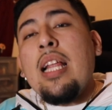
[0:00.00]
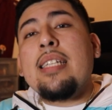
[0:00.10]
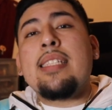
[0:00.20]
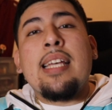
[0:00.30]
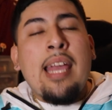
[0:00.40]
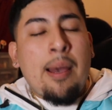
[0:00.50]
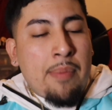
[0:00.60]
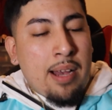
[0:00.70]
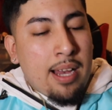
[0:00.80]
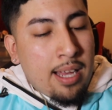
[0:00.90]
Se
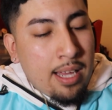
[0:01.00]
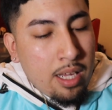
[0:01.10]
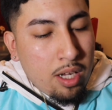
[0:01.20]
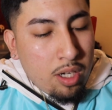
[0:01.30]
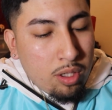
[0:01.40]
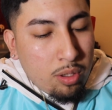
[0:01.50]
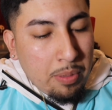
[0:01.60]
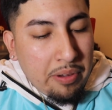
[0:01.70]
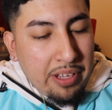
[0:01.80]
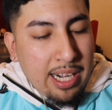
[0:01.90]
llama No
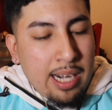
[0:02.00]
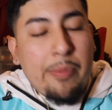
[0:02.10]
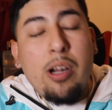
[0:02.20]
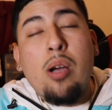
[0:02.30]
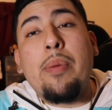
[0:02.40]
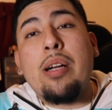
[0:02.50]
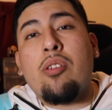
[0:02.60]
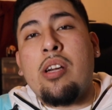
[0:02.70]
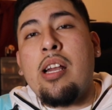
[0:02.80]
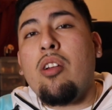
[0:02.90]
Me Hubiera Enamorado by
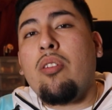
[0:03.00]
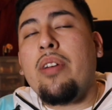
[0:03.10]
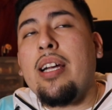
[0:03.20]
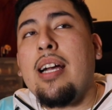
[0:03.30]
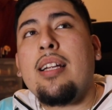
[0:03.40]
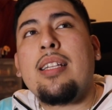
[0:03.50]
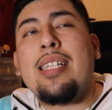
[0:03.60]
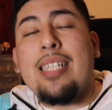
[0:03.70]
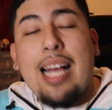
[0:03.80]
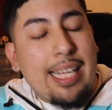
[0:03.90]
Cornelio Vega.
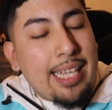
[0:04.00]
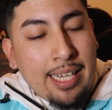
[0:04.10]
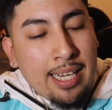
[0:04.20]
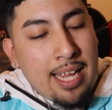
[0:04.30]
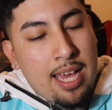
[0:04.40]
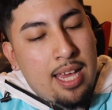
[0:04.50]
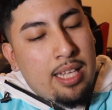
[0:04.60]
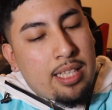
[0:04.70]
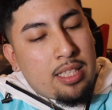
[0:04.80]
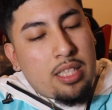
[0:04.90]
Again,
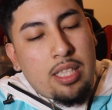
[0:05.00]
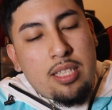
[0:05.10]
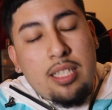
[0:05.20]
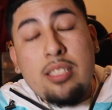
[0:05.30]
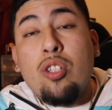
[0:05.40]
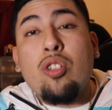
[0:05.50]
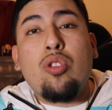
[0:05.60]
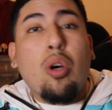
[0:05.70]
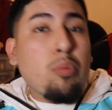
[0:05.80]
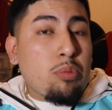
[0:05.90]
it's a
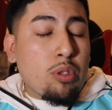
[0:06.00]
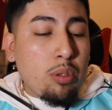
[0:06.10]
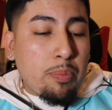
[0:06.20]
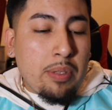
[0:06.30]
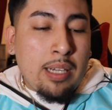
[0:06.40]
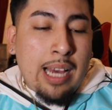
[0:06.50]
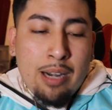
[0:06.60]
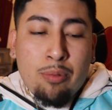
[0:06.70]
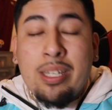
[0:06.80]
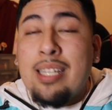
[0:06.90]
dope group, but I
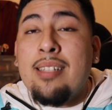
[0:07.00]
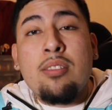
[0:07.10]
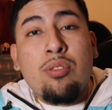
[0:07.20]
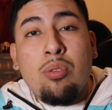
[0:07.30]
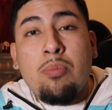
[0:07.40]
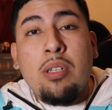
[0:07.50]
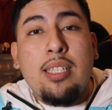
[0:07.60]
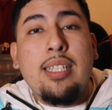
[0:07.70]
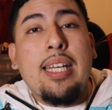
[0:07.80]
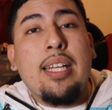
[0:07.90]
don't really listen to them on
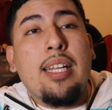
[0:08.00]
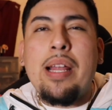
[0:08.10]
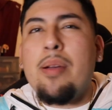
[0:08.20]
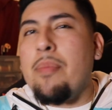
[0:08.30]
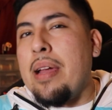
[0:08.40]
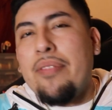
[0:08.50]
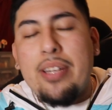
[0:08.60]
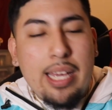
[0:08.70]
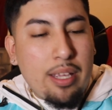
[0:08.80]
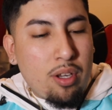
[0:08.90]
the daily. Play them every
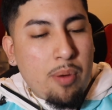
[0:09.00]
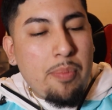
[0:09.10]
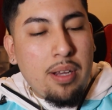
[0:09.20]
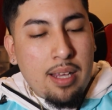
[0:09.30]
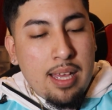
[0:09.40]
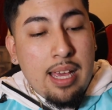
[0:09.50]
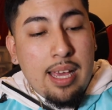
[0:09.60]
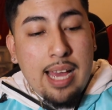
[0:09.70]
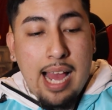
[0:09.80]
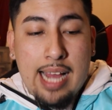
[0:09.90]
day, you know, but
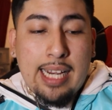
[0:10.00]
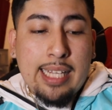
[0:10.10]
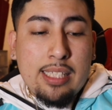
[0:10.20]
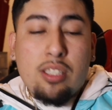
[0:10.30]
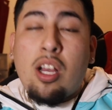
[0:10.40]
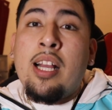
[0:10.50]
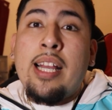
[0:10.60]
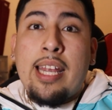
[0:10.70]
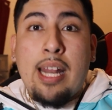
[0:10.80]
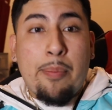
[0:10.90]
I like the
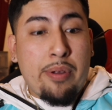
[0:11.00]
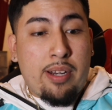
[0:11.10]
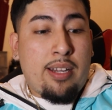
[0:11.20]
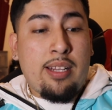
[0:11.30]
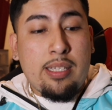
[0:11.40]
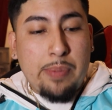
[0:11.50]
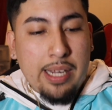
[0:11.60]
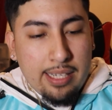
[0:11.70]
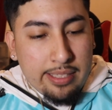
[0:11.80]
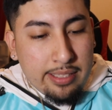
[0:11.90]
song and I put it in this
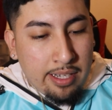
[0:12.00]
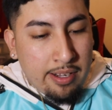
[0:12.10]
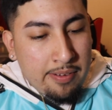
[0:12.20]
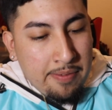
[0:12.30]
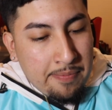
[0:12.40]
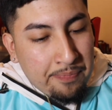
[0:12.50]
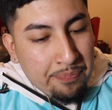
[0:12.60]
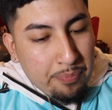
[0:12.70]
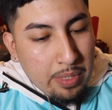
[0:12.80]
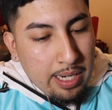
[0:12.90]
playlist, you know.
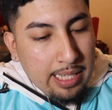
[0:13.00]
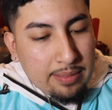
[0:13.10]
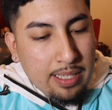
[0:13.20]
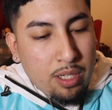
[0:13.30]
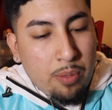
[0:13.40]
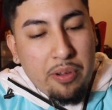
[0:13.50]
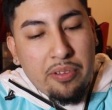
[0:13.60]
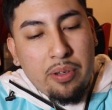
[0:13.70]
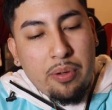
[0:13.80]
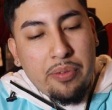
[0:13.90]
Pero ahí les va. No
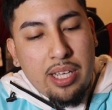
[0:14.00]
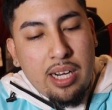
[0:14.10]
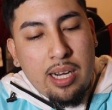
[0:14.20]
Me Hubiera